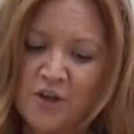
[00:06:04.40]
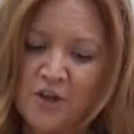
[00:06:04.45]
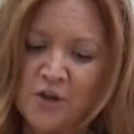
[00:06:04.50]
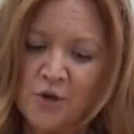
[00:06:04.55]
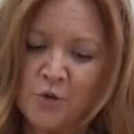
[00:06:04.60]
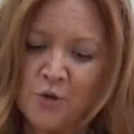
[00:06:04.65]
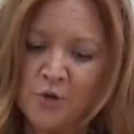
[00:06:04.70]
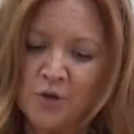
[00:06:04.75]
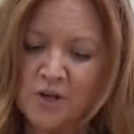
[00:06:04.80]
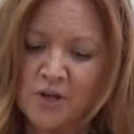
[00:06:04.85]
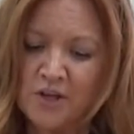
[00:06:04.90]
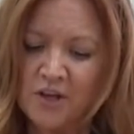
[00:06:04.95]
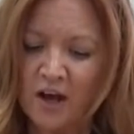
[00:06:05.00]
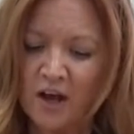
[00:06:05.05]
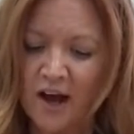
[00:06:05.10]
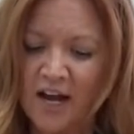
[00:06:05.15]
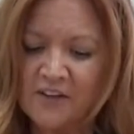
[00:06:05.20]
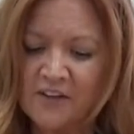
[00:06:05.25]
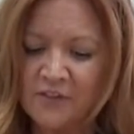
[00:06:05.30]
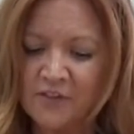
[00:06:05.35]
You're
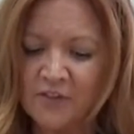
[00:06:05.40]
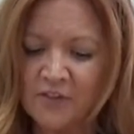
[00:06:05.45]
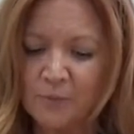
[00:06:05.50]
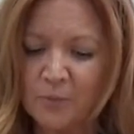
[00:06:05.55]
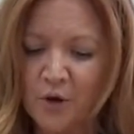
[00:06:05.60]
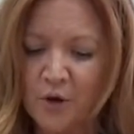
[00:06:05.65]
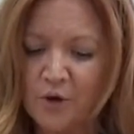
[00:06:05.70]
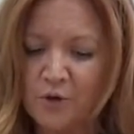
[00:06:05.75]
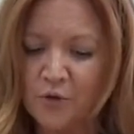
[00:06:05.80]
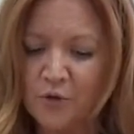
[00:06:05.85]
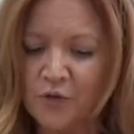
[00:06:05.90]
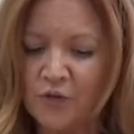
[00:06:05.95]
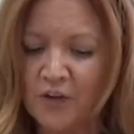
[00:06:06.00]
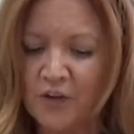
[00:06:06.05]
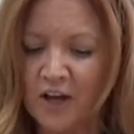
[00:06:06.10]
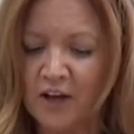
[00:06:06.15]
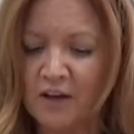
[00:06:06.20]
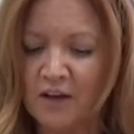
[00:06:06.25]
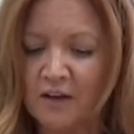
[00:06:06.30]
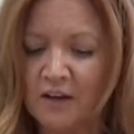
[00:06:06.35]
kind of, I suppose,
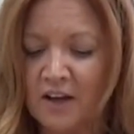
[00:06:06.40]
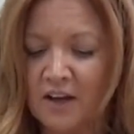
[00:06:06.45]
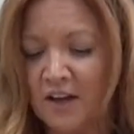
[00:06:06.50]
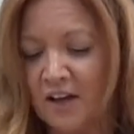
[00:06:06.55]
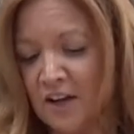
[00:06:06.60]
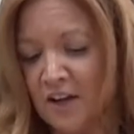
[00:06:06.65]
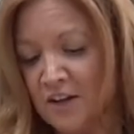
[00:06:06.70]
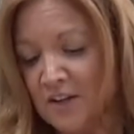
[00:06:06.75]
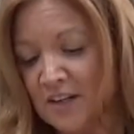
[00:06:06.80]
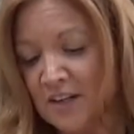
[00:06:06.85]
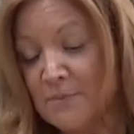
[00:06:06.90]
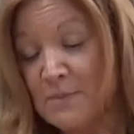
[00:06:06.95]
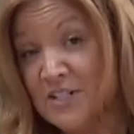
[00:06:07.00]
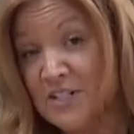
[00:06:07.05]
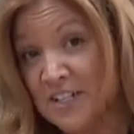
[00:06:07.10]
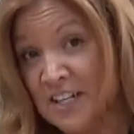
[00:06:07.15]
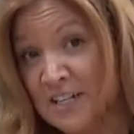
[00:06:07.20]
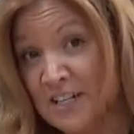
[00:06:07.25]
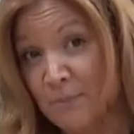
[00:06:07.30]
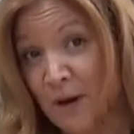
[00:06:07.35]

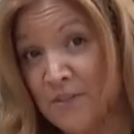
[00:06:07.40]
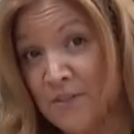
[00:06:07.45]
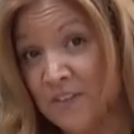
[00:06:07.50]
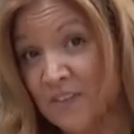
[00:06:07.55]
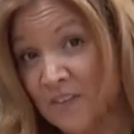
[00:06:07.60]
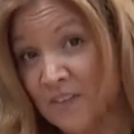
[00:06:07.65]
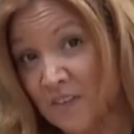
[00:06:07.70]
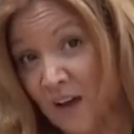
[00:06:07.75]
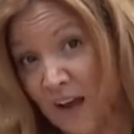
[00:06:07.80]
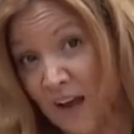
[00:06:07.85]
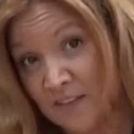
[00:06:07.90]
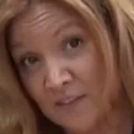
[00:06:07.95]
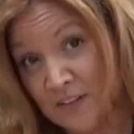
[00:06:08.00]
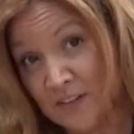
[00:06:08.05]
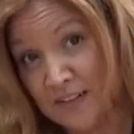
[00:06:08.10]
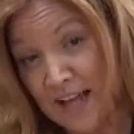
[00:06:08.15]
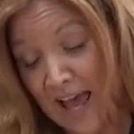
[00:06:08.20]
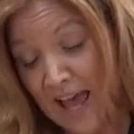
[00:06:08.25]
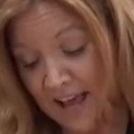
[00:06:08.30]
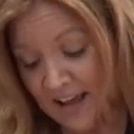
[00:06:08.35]
limited by the size of
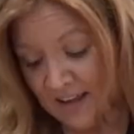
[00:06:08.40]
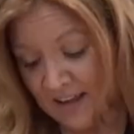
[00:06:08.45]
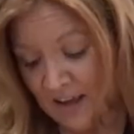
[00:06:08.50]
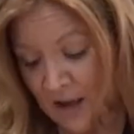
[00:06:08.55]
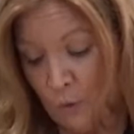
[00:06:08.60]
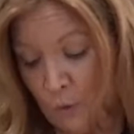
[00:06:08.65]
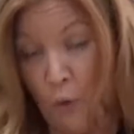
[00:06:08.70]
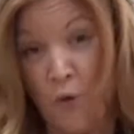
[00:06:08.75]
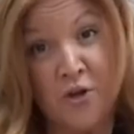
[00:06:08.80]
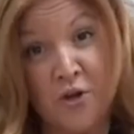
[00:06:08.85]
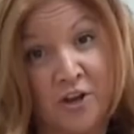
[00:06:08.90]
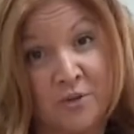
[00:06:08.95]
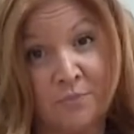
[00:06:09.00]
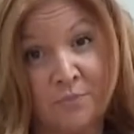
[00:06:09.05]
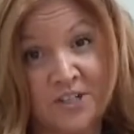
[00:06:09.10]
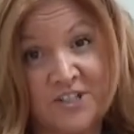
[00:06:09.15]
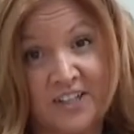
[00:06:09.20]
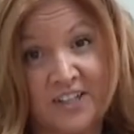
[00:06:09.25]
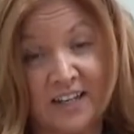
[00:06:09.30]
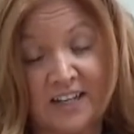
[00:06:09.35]
the neck, what you
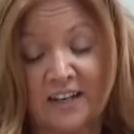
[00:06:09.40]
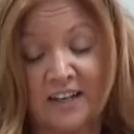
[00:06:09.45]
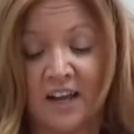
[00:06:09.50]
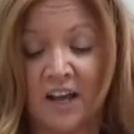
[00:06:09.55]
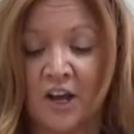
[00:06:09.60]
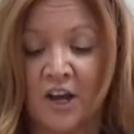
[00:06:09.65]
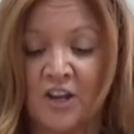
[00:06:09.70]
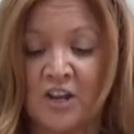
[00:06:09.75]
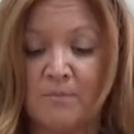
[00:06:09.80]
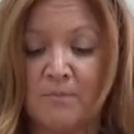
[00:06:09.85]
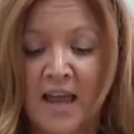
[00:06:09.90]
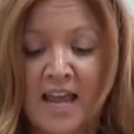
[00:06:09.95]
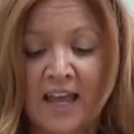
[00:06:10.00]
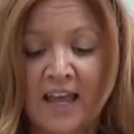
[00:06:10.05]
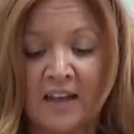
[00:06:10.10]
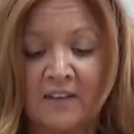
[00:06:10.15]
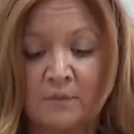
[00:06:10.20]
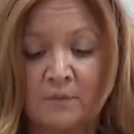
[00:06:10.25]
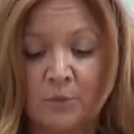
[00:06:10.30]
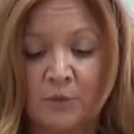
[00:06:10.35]
can put in. You may
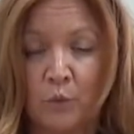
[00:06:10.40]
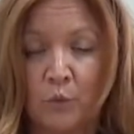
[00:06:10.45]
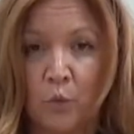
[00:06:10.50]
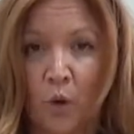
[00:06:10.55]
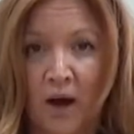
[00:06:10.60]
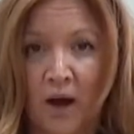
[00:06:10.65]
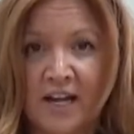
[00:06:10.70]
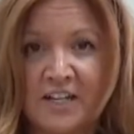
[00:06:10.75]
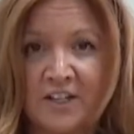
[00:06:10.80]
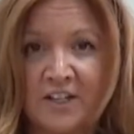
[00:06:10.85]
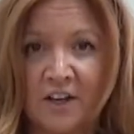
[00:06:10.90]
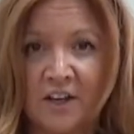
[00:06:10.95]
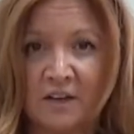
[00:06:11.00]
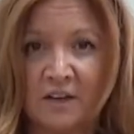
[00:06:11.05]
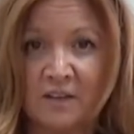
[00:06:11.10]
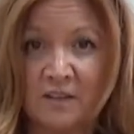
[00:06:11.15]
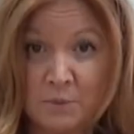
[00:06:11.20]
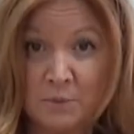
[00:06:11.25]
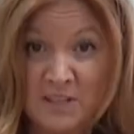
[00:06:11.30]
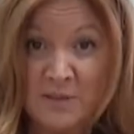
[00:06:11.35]
get some of the
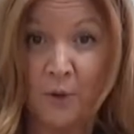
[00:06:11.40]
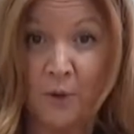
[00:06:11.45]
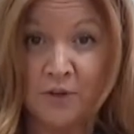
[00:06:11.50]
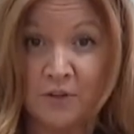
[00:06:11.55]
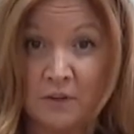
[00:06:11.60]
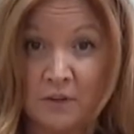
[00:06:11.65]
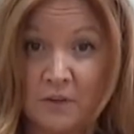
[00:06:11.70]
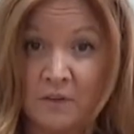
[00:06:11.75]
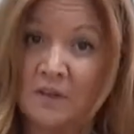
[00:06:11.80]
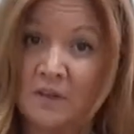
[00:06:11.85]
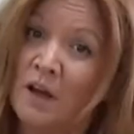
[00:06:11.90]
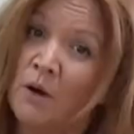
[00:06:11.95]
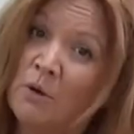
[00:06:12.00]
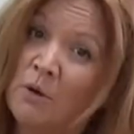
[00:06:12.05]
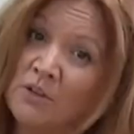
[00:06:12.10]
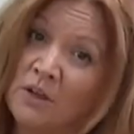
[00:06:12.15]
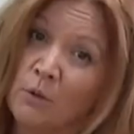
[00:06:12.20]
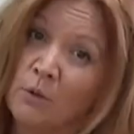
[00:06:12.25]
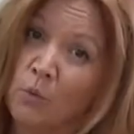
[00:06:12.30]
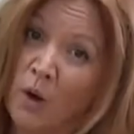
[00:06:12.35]
wider smoothie bottles
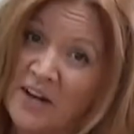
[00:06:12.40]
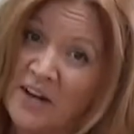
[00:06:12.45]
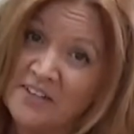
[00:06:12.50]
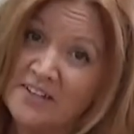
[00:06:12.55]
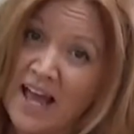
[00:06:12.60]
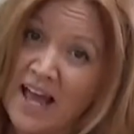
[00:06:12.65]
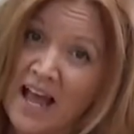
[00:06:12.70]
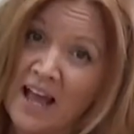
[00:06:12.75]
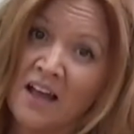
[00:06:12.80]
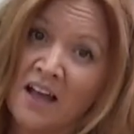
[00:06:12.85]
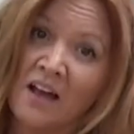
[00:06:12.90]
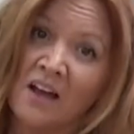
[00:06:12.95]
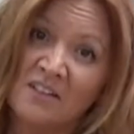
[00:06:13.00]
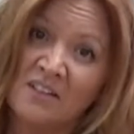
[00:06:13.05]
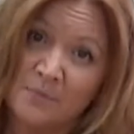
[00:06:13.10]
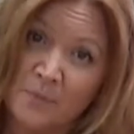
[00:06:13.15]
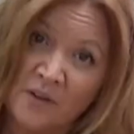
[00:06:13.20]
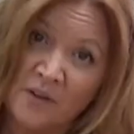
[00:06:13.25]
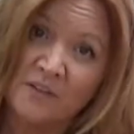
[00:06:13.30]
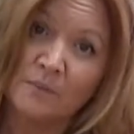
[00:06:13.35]
with a wider neck
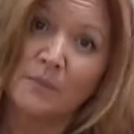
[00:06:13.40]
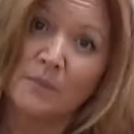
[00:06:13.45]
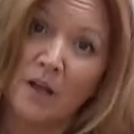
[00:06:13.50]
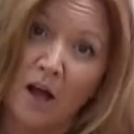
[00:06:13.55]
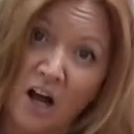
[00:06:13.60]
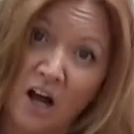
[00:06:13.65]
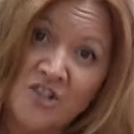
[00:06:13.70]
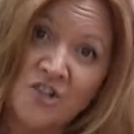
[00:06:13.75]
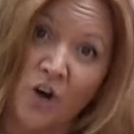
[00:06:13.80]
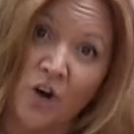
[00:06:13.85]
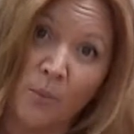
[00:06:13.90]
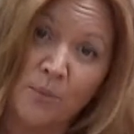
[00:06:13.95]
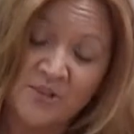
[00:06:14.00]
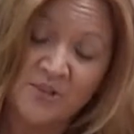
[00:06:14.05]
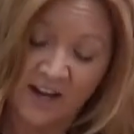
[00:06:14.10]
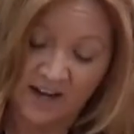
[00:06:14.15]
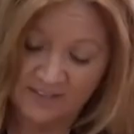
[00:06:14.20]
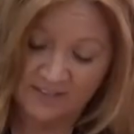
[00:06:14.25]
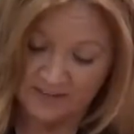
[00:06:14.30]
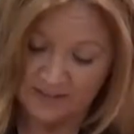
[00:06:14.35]
to put some larger
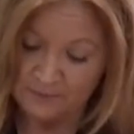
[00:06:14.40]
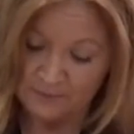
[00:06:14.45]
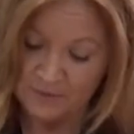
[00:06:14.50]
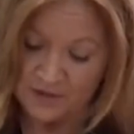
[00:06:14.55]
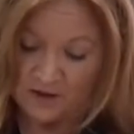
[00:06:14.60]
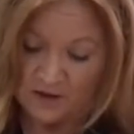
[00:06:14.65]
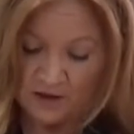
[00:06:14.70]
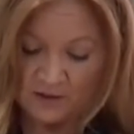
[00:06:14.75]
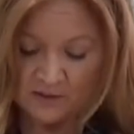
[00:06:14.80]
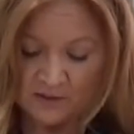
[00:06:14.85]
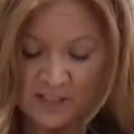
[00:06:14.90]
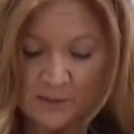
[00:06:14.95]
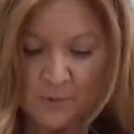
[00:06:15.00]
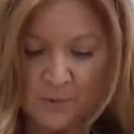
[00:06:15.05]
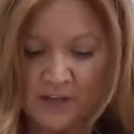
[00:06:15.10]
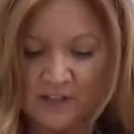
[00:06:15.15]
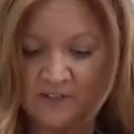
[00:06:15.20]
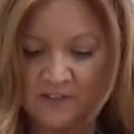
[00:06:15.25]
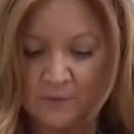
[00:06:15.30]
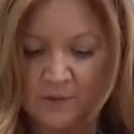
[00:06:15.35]
objects in. So I'm going
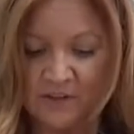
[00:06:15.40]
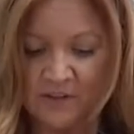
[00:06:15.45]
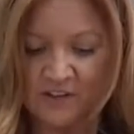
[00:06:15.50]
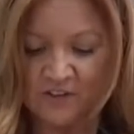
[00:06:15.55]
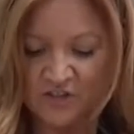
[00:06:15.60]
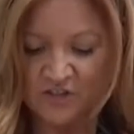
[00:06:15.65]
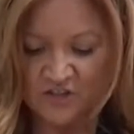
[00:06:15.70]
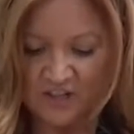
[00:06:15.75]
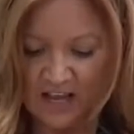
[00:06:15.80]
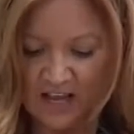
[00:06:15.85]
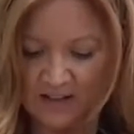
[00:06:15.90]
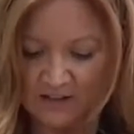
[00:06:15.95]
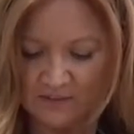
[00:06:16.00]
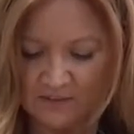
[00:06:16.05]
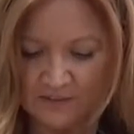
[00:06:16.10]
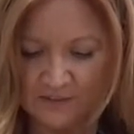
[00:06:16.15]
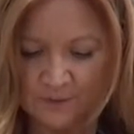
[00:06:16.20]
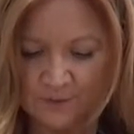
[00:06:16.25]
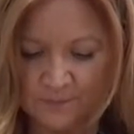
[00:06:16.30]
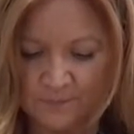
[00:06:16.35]
to put in some of these
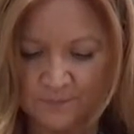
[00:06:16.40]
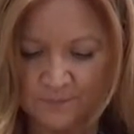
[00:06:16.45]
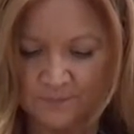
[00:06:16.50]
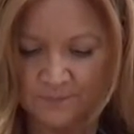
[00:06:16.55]
shells.